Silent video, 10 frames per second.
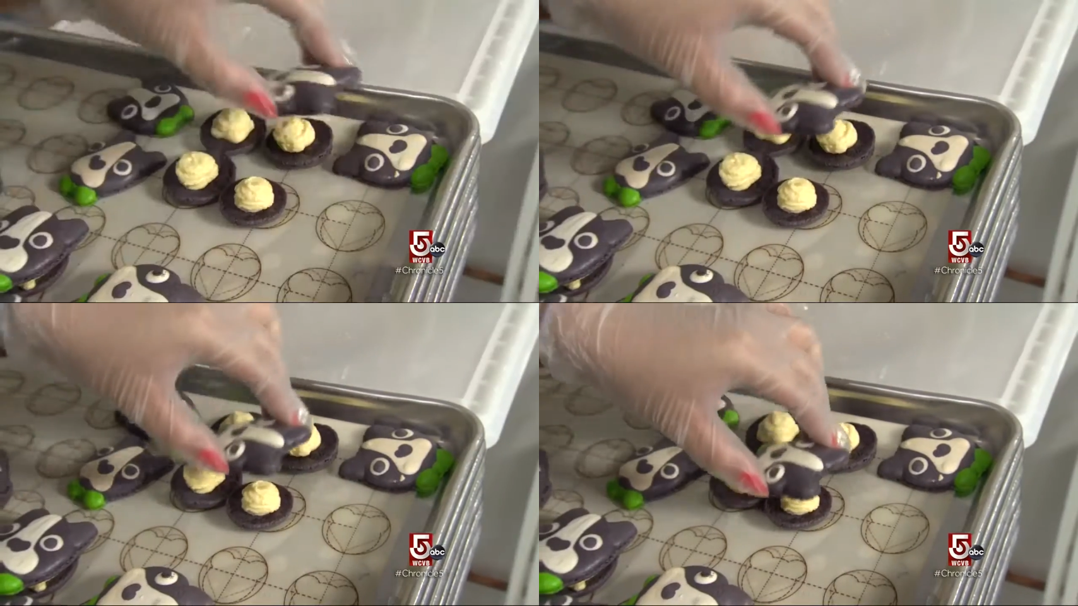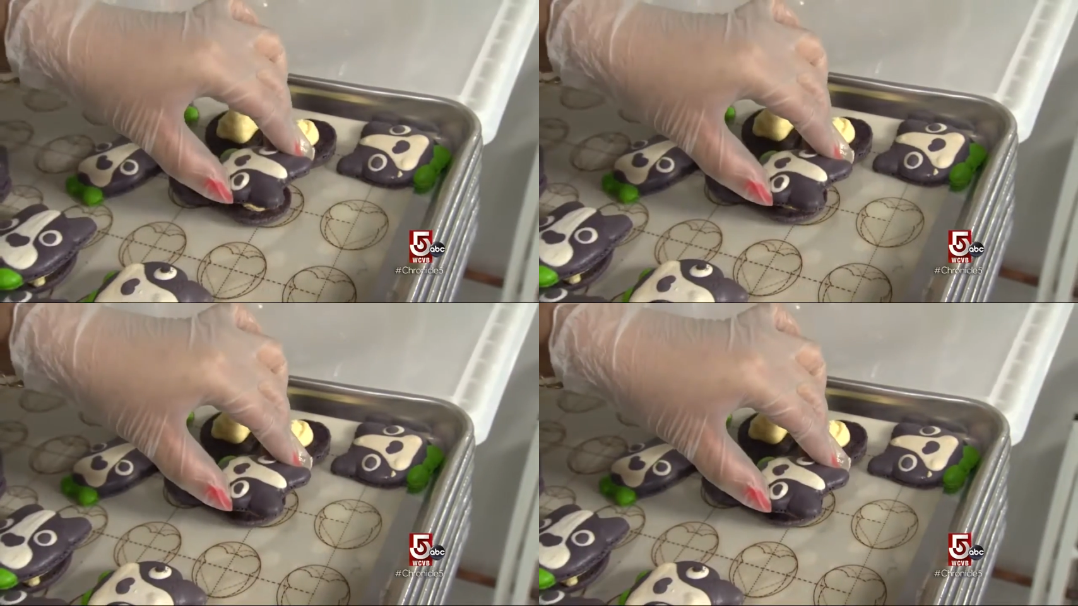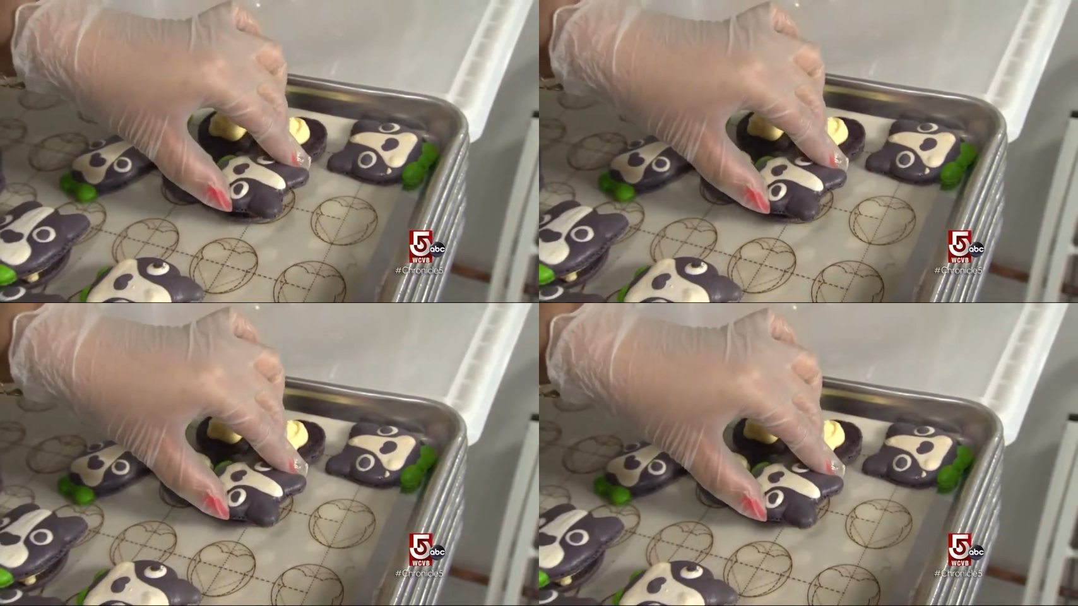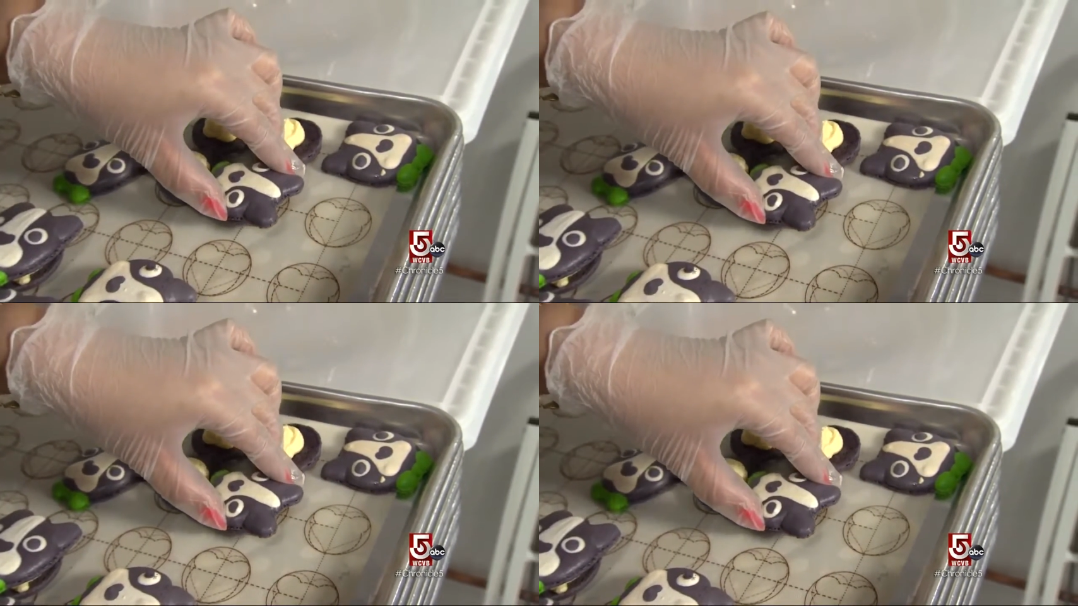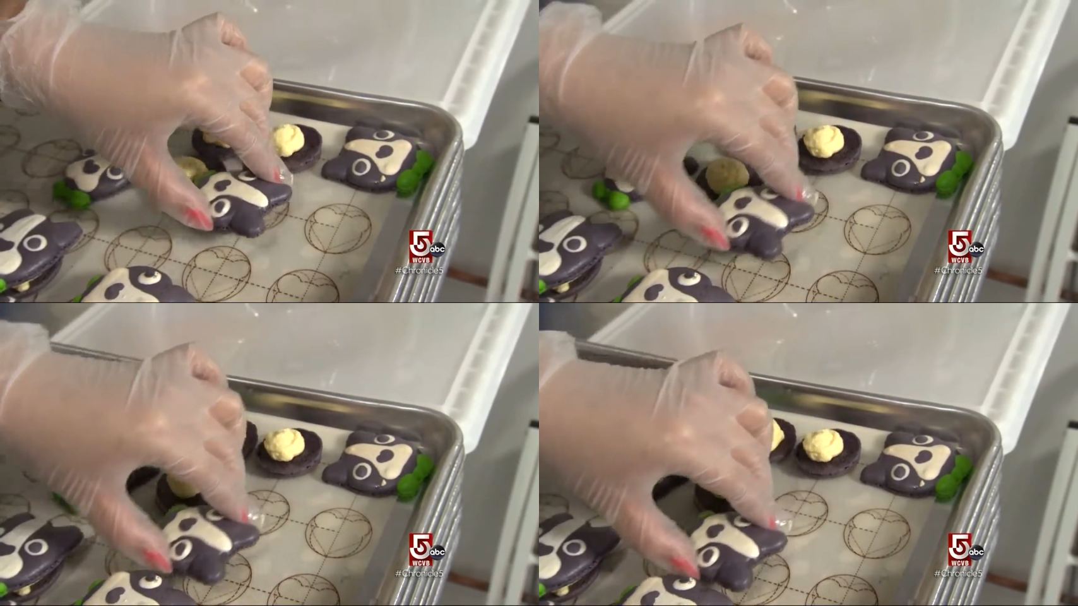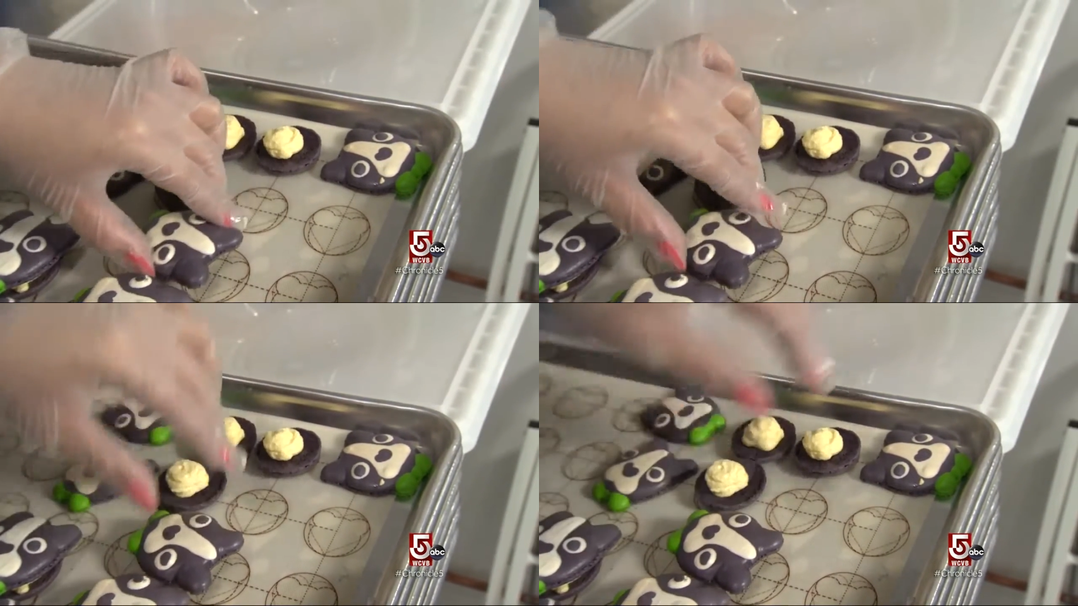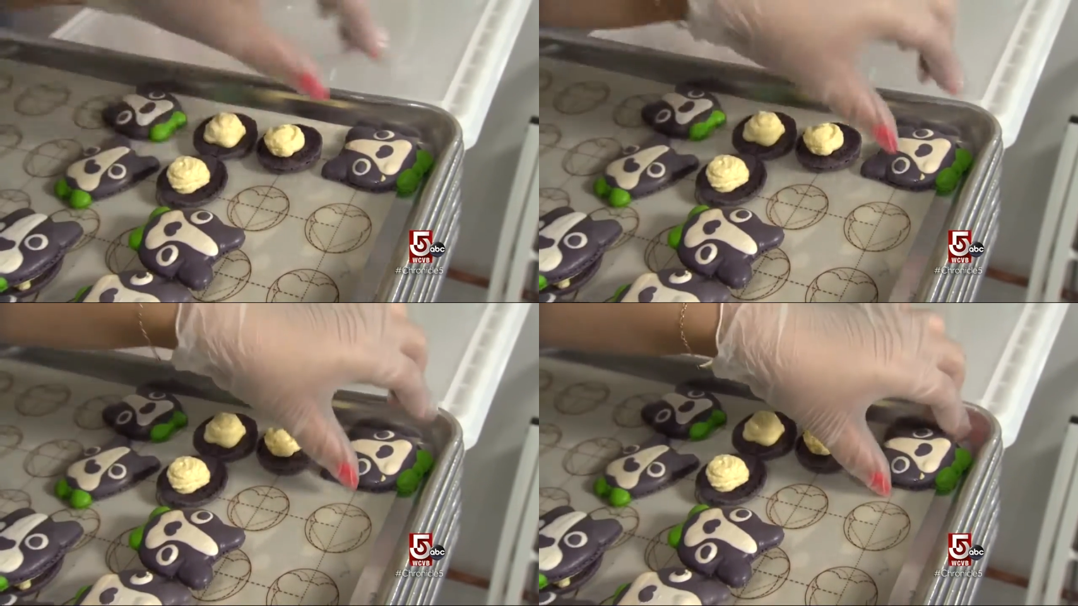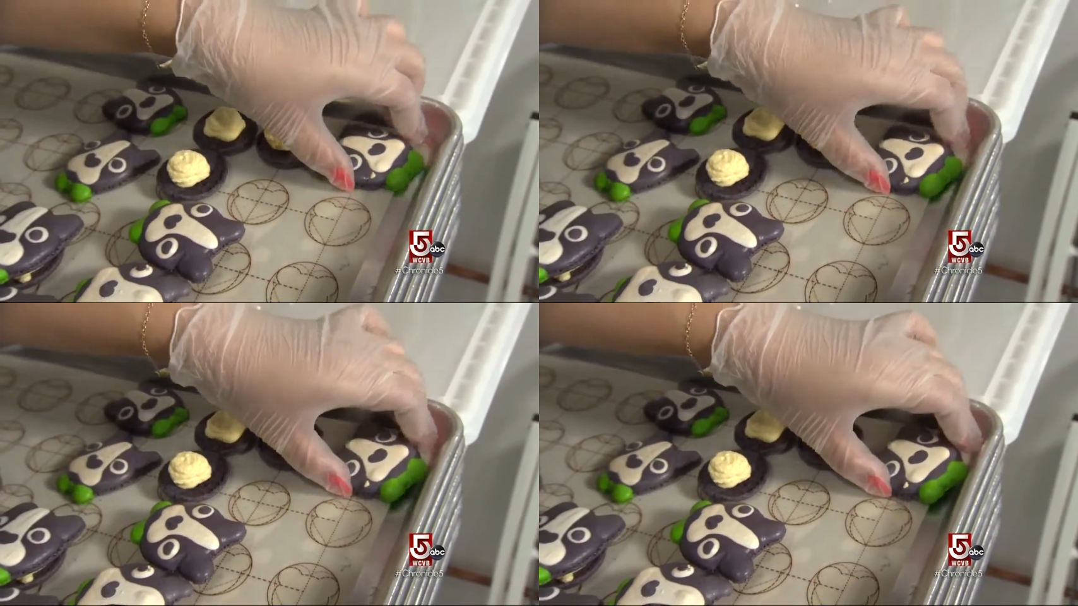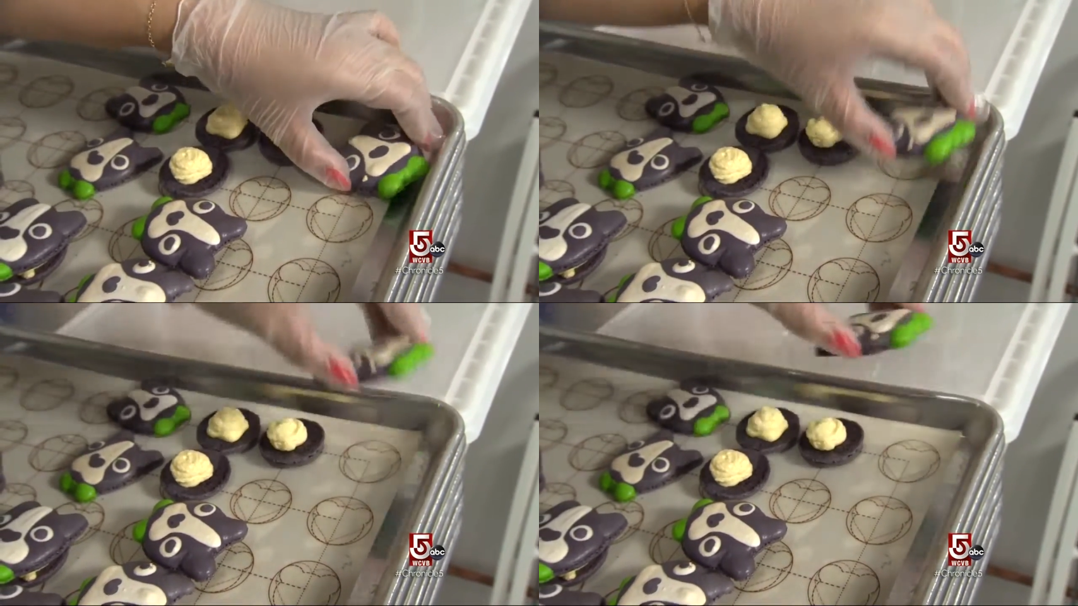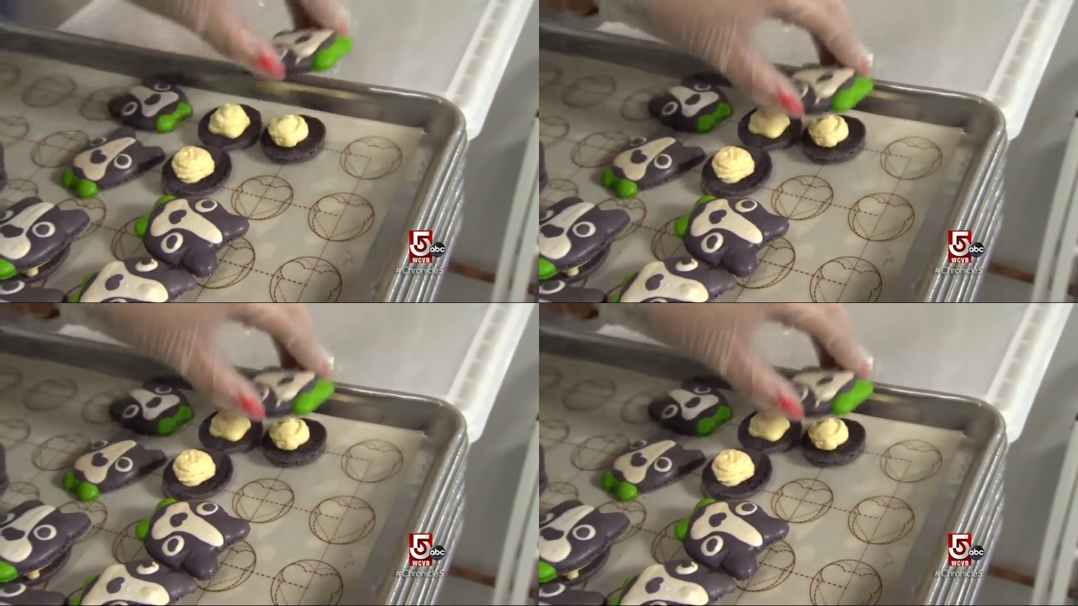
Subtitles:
(no speaker visible)